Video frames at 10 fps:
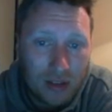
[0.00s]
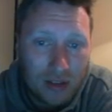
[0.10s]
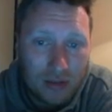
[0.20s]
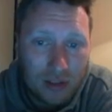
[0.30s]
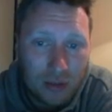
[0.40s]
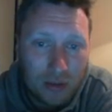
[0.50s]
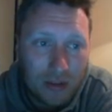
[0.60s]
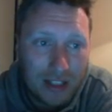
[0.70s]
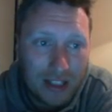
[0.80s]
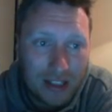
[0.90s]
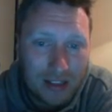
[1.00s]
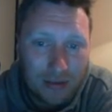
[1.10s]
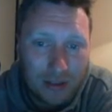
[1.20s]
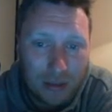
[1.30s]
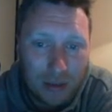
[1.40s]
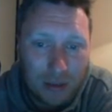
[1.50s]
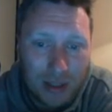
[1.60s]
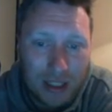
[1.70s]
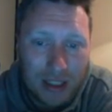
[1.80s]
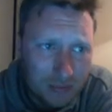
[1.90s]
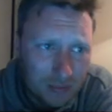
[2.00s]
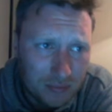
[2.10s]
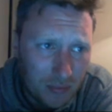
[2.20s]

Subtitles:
They've just been relegated from the Premier League.